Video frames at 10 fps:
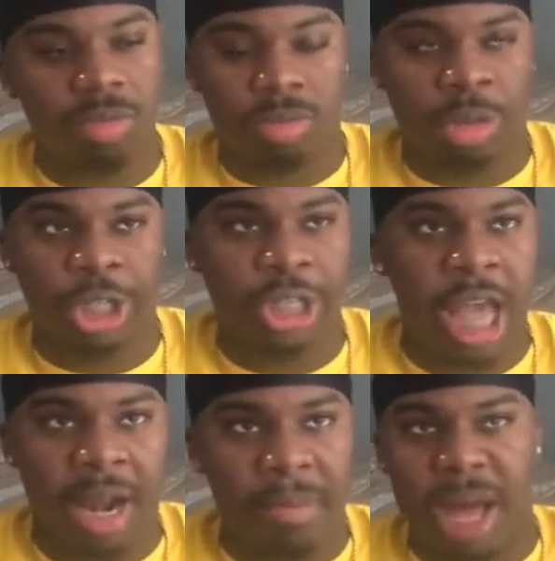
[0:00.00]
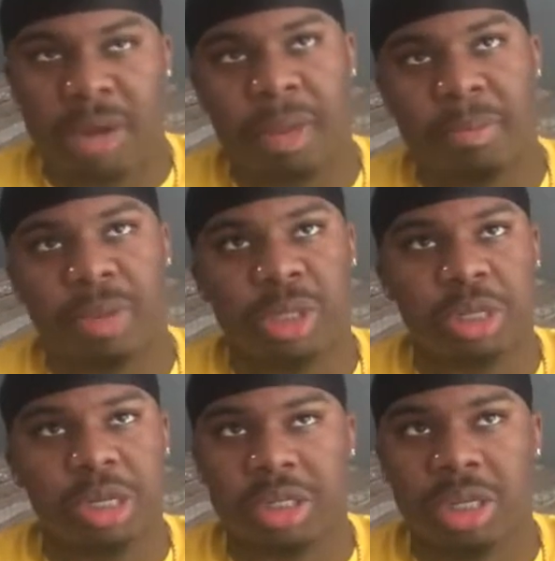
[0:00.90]
just kind of minding my
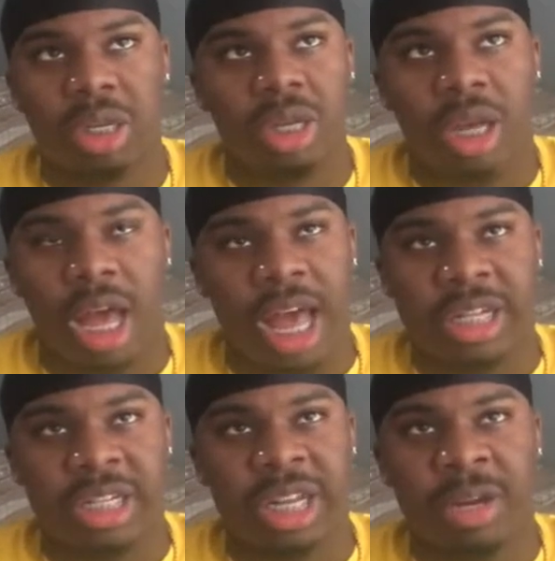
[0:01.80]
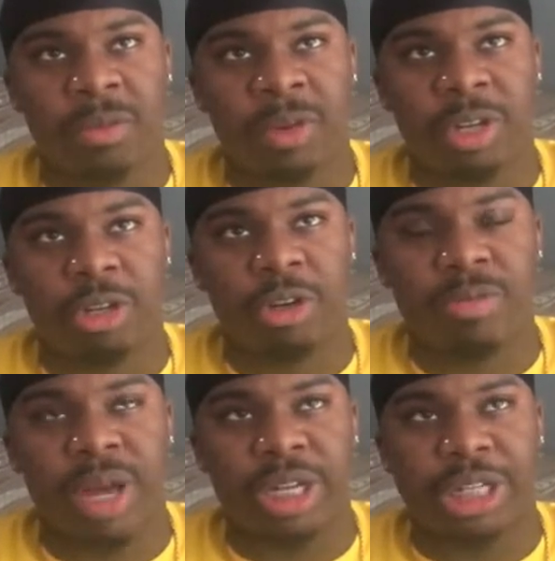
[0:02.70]
business. I didn't really do
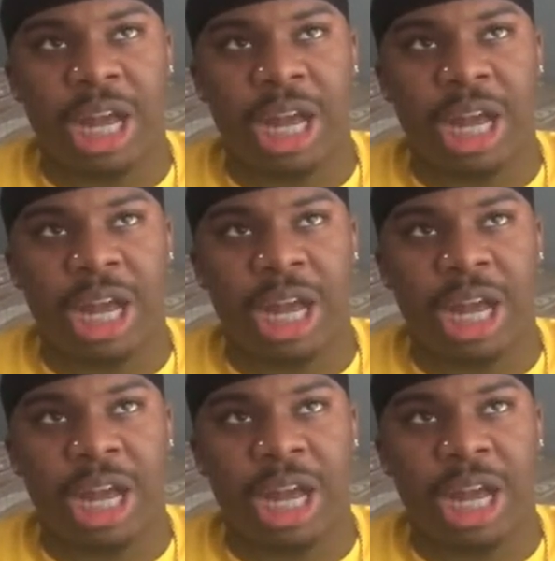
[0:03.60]
much,